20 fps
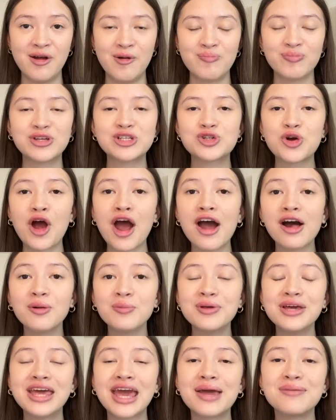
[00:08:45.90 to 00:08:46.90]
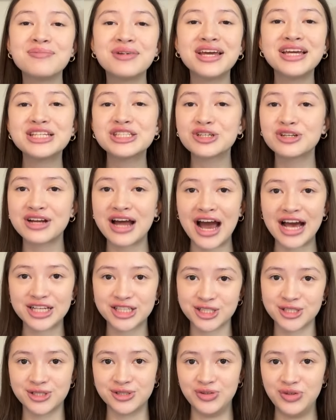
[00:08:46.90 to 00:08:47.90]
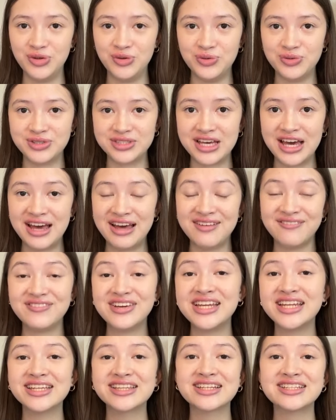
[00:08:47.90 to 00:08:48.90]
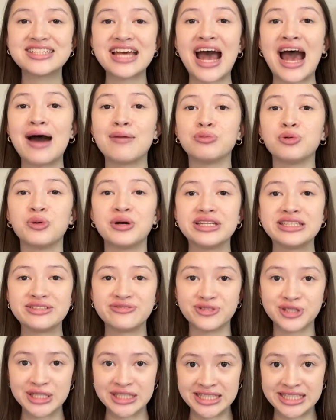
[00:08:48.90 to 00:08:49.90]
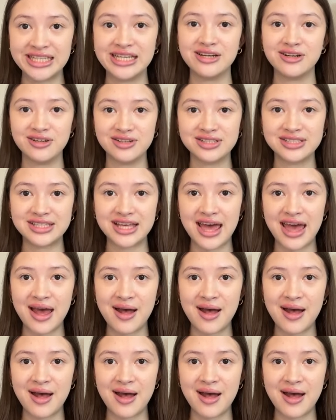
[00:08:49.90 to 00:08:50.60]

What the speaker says: The trial became international news, feeding the tabloids for years.